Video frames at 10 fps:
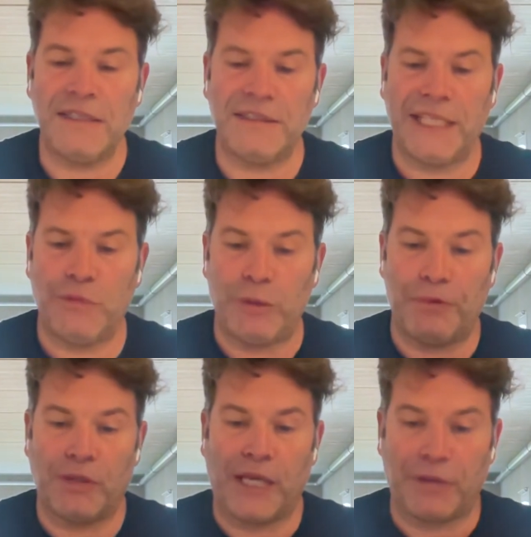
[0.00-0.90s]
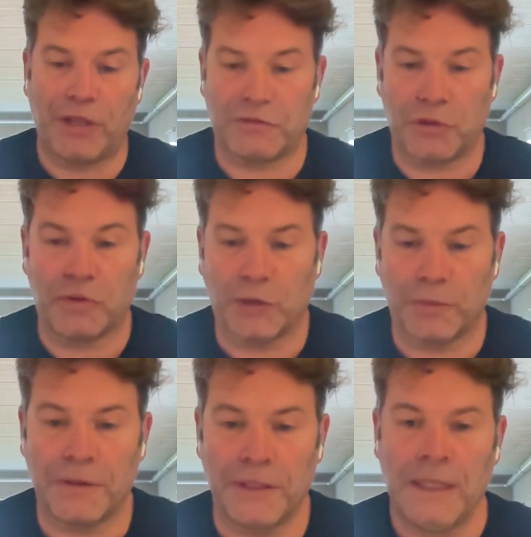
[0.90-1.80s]
Then we put Limecraft on
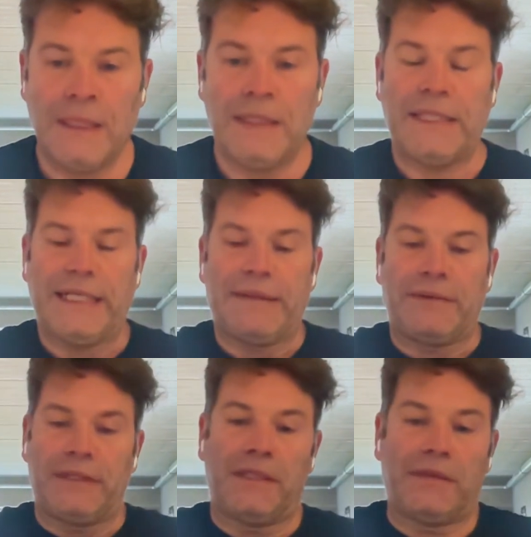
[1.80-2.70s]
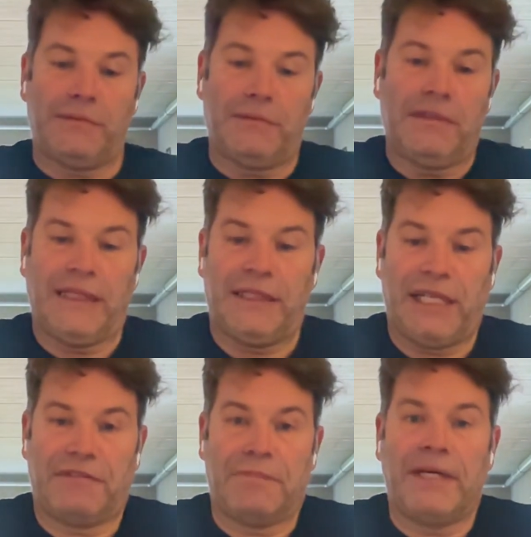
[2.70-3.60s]
top, and then they
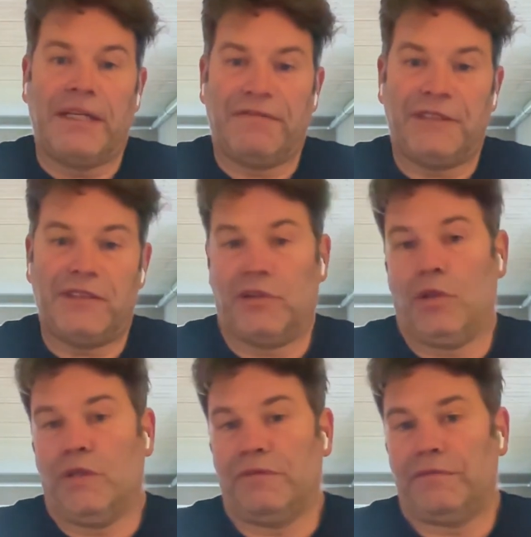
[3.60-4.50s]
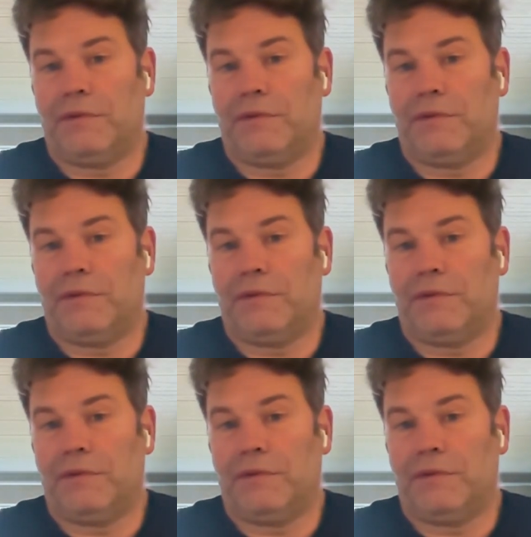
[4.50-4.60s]
have the benefit of